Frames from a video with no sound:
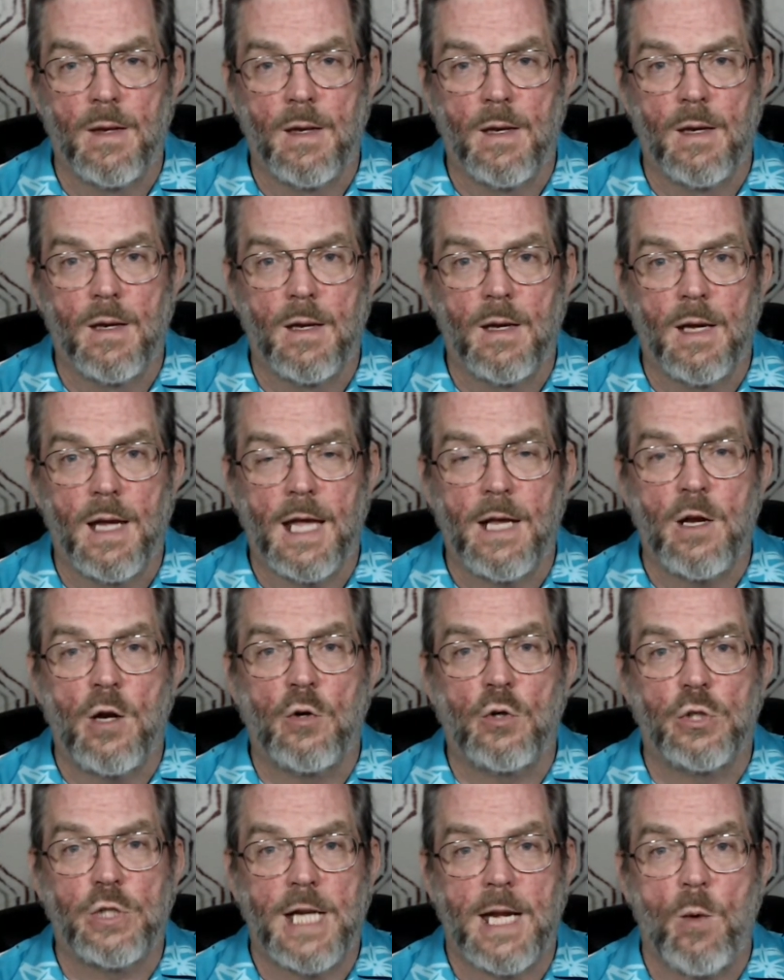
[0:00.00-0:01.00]
and
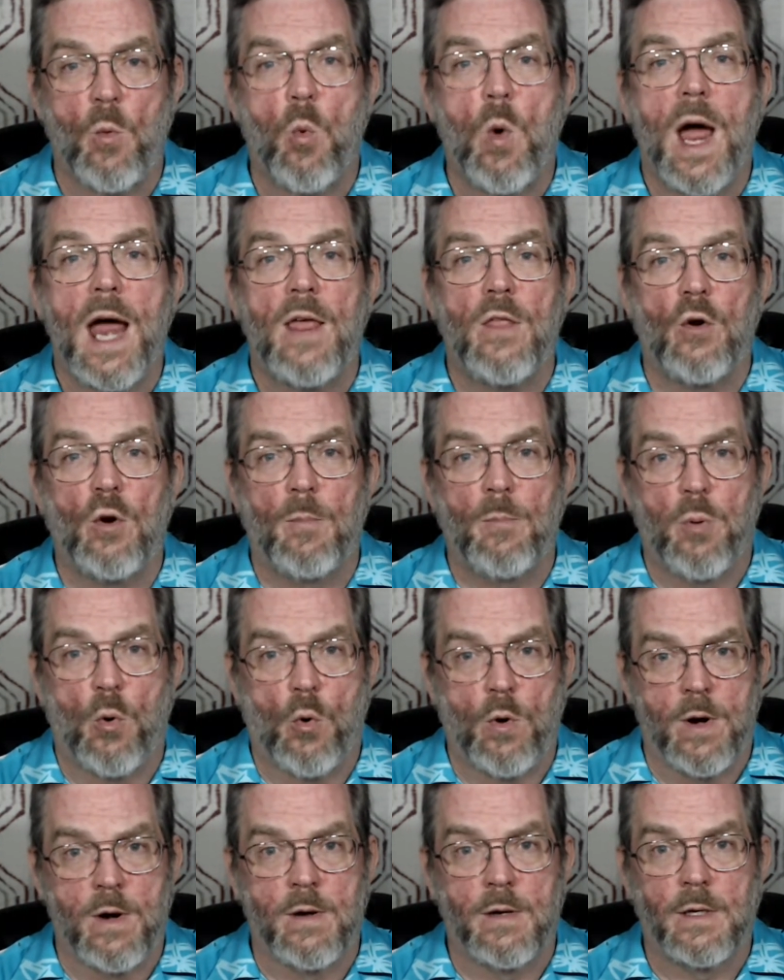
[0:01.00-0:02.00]
understand why they're
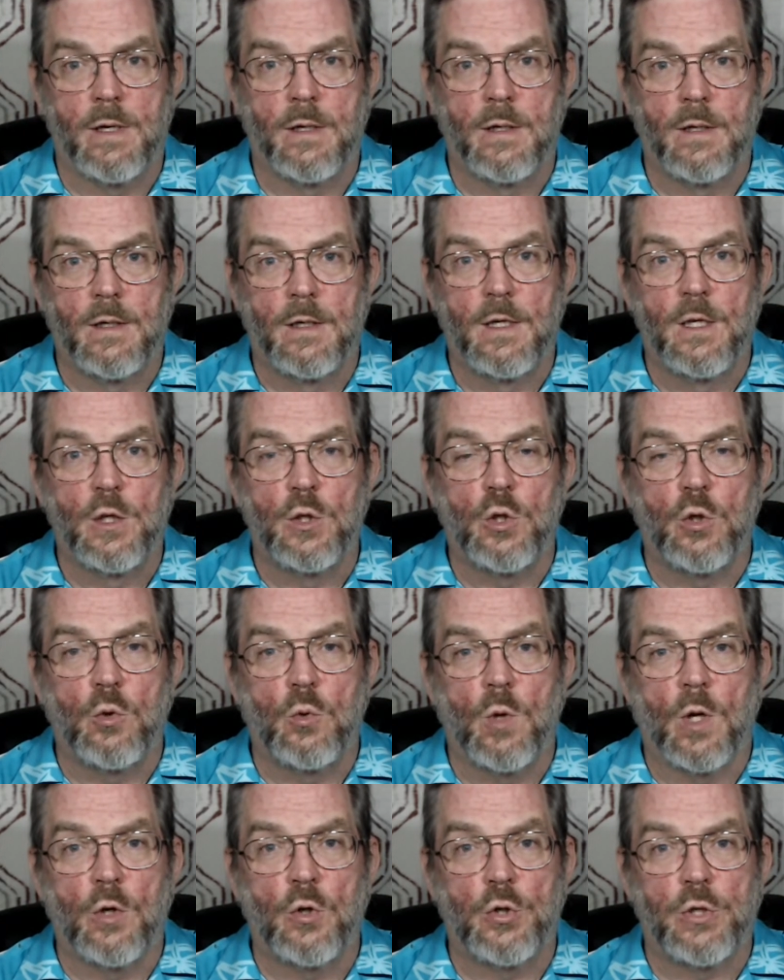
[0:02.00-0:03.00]
important to
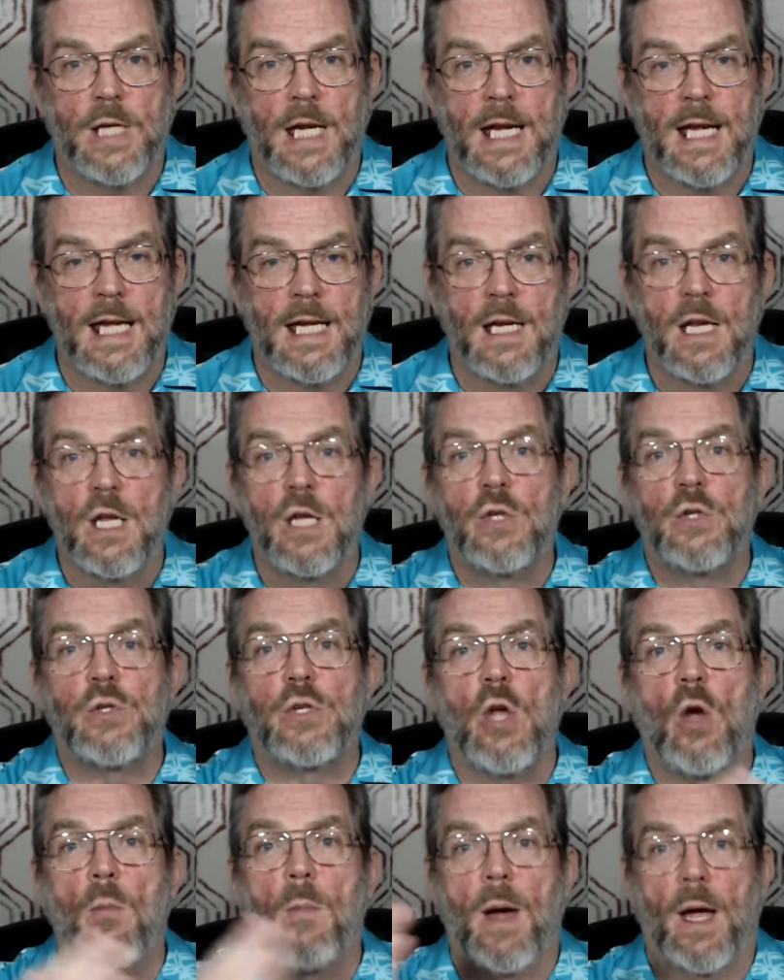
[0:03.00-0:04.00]
understanding so
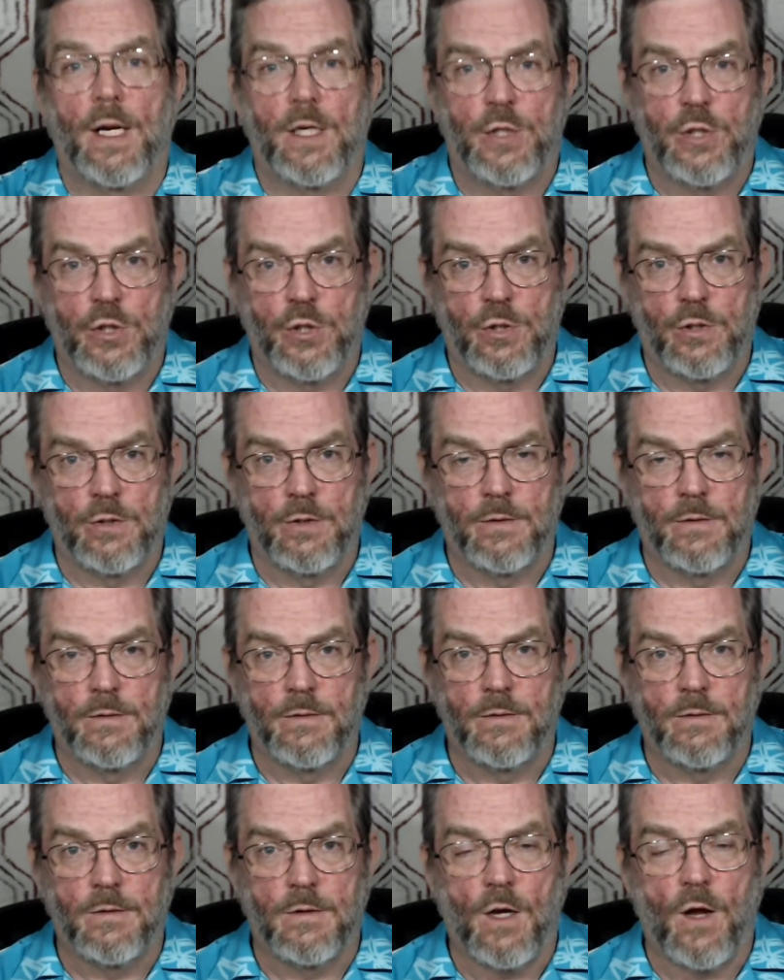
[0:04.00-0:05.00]
much
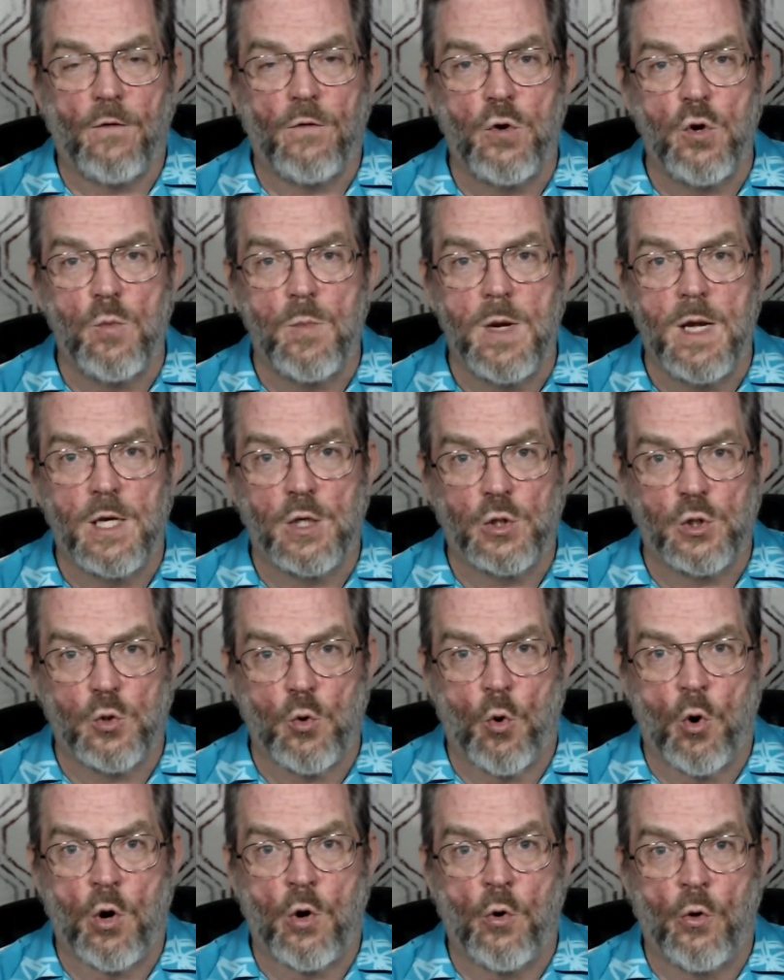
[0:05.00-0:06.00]
of human
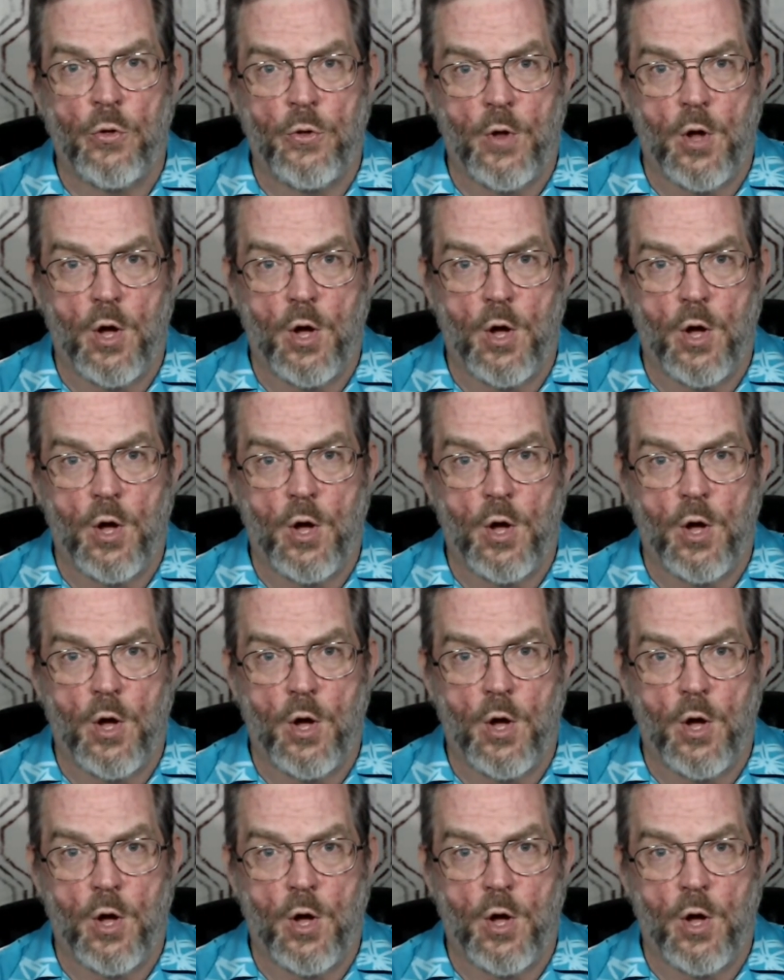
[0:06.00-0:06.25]
historical thought.